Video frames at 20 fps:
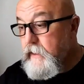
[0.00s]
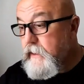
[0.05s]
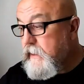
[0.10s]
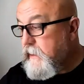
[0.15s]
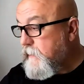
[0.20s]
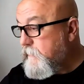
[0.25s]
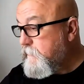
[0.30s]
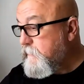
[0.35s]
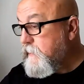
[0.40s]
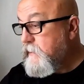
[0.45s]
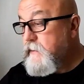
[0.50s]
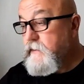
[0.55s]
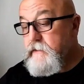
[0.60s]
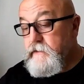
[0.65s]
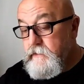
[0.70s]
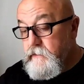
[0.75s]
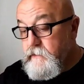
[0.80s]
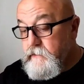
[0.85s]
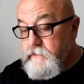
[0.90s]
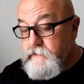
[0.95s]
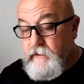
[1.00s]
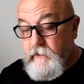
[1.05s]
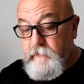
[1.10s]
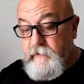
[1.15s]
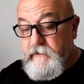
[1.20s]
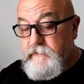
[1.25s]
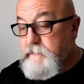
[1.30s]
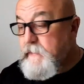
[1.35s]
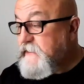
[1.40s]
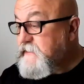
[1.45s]
Um, so
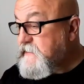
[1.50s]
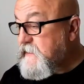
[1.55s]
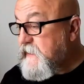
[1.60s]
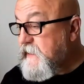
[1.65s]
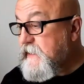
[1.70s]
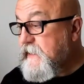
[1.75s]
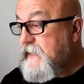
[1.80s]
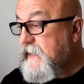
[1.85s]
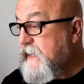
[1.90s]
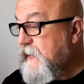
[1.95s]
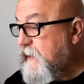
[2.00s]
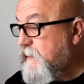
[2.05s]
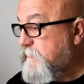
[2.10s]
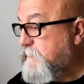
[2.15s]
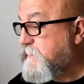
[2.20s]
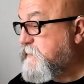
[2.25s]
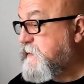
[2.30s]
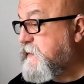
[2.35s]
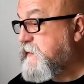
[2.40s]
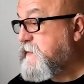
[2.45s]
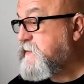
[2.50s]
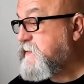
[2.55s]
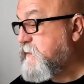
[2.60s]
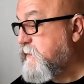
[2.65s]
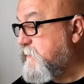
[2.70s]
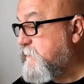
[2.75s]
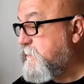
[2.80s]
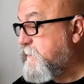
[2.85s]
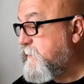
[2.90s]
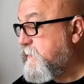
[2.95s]
it's basically a cam
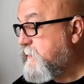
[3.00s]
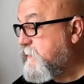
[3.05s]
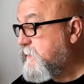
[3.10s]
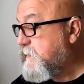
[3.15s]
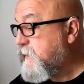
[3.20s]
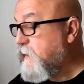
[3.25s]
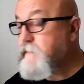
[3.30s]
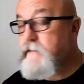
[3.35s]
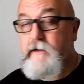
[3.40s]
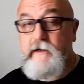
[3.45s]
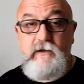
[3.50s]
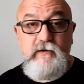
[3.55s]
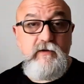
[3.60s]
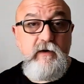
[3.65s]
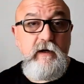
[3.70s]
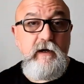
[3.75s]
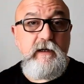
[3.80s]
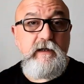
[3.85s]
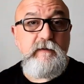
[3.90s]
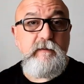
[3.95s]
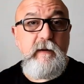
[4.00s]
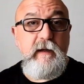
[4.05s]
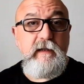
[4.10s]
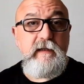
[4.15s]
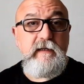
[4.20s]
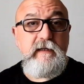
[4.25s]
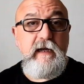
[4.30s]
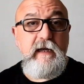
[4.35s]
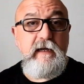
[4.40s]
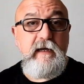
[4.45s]
system. I'm not going to try and
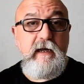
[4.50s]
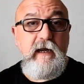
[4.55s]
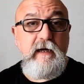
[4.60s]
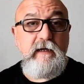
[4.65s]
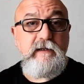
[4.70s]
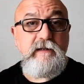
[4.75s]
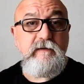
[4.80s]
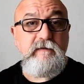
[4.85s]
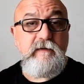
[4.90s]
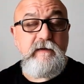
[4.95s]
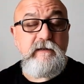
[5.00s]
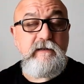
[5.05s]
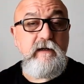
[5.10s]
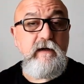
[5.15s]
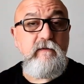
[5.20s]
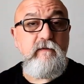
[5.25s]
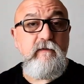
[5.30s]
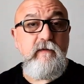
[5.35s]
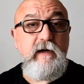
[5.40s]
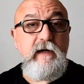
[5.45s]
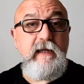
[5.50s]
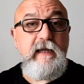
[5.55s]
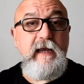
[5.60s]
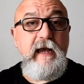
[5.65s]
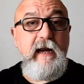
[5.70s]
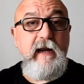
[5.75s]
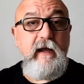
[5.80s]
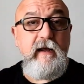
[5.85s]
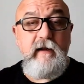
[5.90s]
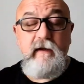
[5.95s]
explain the technicalities of it because I don't really
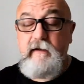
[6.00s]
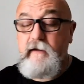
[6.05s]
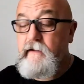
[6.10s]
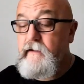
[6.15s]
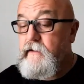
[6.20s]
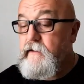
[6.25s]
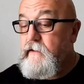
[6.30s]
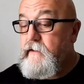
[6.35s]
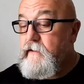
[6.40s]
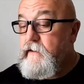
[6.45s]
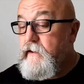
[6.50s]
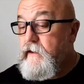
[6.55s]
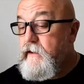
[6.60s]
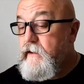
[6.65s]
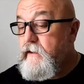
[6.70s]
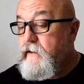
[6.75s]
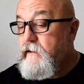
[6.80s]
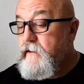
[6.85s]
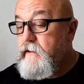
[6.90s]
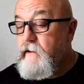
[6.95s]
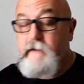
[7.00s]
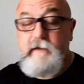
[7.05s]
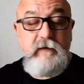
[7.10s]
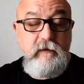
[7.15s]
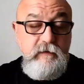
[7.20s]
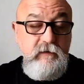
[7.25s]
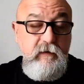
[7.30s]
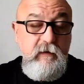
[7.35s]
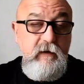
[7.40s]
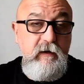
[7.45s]
get it.
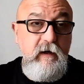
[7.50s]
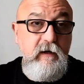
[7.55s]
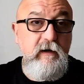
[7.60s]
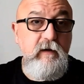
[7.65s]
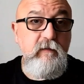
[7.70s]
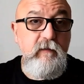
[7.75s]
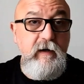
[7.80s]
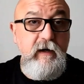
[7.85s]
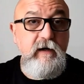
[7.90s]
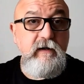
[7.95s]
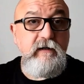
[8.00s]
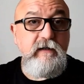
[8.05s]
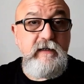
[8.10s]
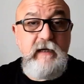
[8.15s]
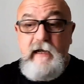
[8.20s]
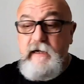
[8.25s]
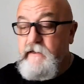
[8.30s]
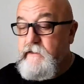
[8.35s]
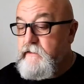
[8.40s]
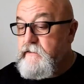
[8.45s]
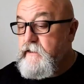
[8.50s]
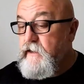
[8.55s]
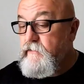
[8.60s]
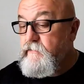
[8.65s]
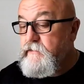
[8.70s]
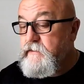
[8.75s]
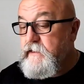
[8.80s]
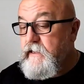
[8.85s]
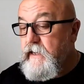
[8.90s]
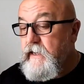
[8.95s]
Okay, sorry, I don't really understand
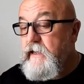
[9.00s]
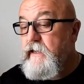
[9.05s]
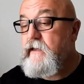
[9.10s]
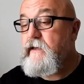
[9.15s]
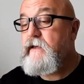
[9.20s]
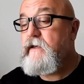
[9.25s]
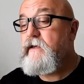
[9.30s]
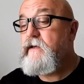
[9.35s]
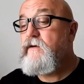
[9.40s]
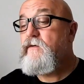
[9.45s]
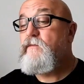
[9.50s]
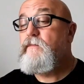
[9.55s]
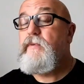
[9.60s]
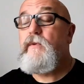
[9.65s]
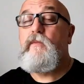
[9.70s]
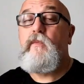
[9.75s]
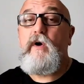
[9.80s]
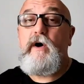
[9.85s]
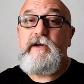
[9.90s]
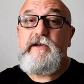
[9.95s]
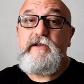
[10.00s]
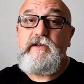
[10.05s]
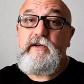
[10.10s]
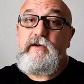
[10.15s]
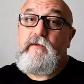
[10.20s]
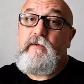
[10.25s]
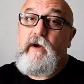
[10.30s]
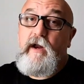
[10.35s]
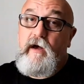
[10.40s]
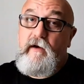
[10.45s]
totally, but what I
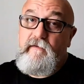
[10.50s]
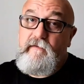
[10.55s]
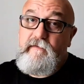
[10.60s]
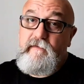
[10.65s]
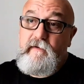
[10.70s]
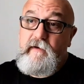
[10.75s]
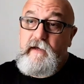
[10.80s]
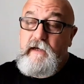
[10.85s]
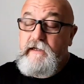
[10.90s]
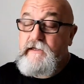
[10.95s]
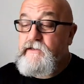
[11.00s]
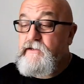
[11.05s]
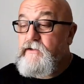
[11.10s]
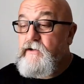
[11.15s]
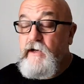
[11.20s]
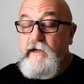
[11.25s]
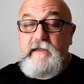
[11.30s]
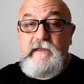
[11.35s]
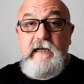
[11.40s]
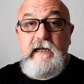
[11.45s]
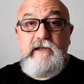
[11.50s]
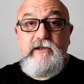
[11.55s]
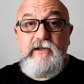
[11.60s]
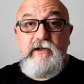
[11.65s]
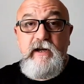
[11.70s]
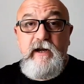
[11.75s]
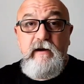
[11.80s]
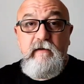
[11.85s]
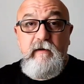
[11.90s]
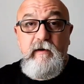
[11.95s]
do love is nice
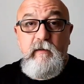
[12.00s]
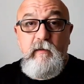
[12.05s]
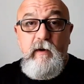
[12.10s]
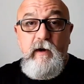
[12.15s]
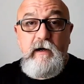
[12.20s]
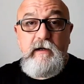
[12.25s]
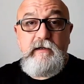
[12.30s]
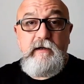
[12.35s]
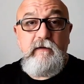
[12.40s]
engineering work.